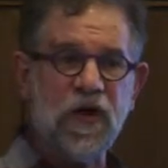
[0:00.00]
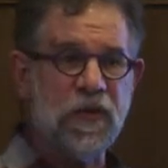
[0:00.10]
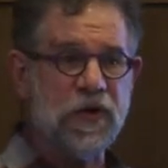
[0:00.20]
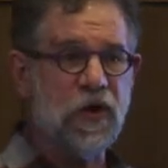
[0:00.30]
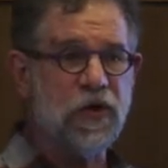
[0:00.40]

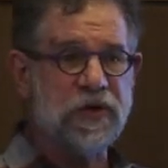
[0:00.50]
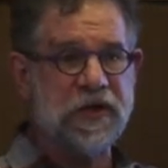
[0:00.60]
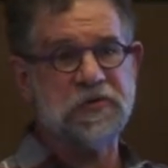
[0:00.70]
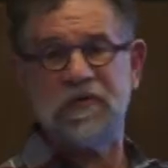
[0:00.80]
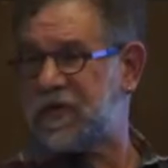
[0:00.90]
development called
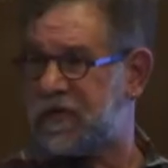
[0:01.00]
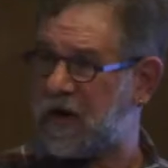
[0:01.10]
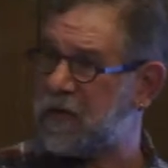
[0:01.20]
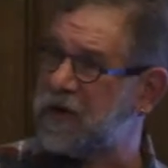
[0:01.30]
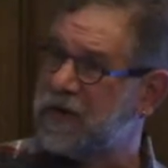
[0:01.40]
Test-Driven
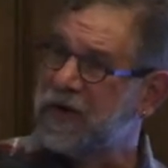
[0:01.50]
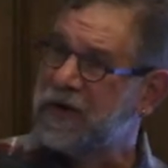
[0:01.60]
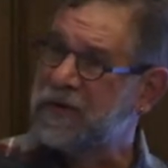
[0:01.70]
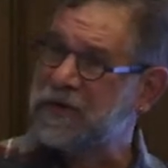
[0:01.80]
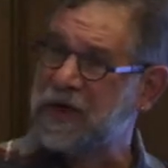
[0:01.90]
Development,
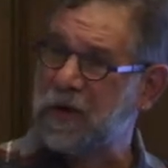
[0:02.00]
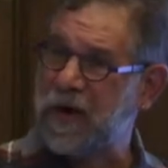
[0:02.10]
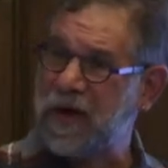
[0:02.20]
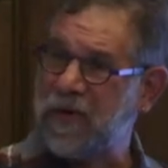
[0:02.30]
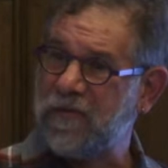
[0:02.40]
which I can
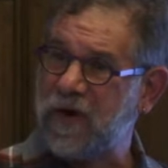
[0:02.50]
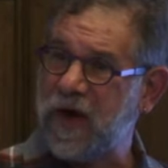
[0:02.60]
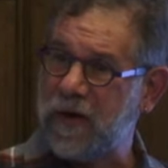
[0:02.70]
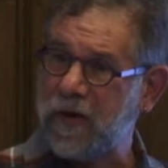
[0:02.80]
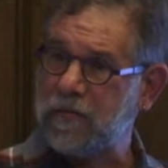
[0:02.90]
recommend
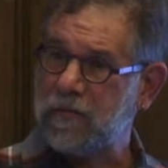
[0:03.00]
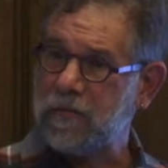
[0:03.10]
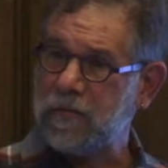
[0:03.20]
very highly.